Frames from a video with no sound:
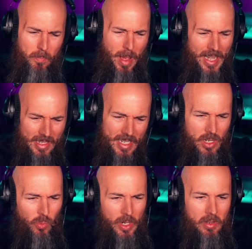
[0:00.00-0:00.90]
bendy
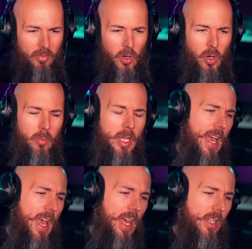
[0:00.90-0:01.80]
reverb,
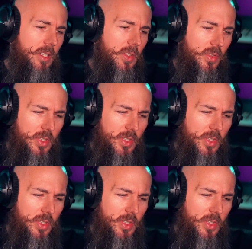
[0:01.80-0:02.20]
and the